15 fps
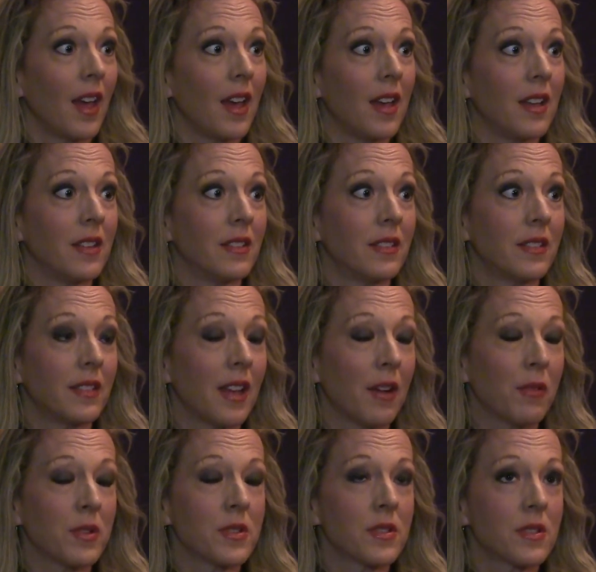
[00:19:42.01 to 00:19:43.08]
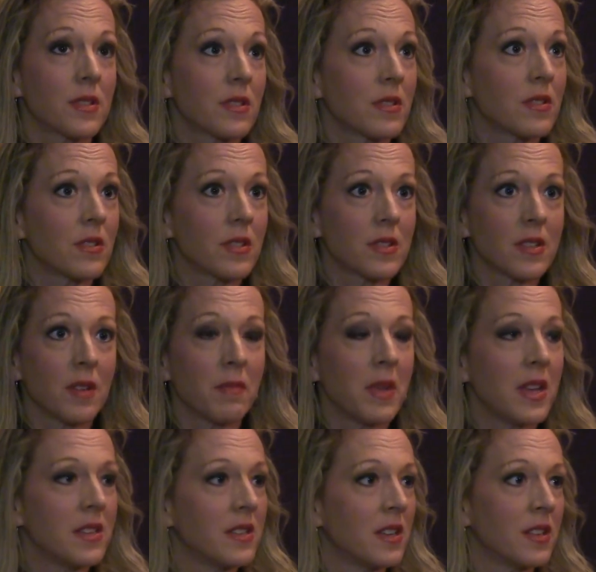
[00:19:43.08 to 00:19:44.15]
And that was just
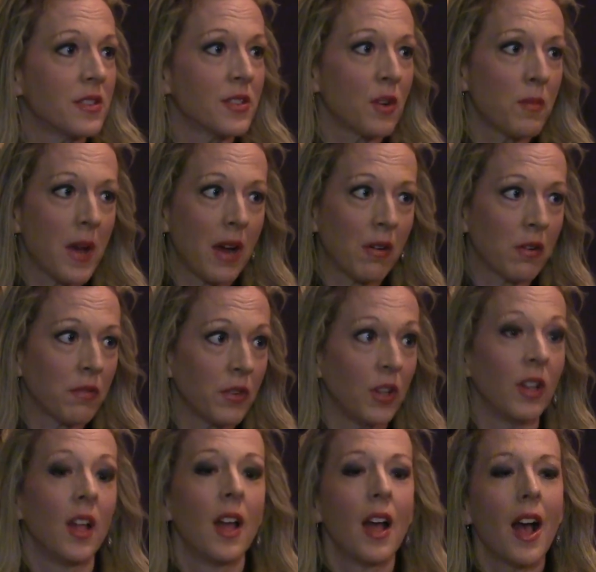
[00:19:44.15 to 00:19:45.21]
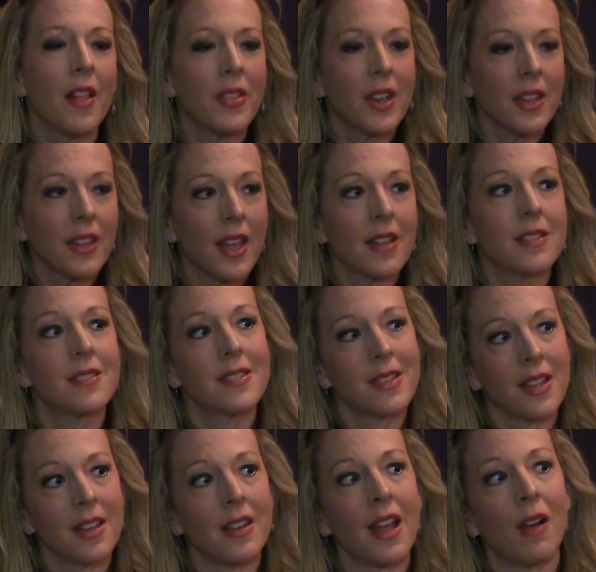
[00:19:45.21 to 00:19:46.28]
amazing and so powerful. And then again,
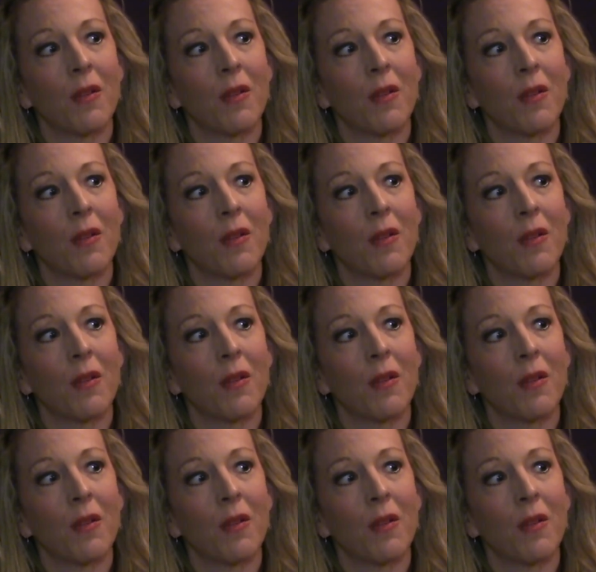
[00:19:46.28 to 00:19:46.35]
seeing